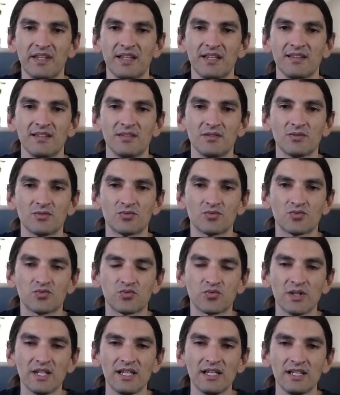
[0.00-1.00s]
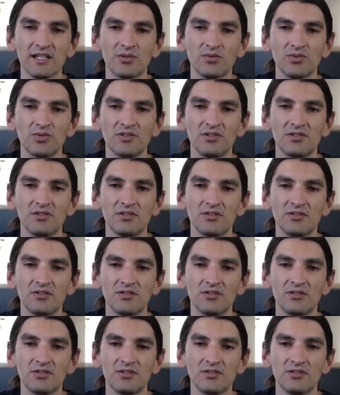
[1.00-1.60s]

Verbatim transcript: and really good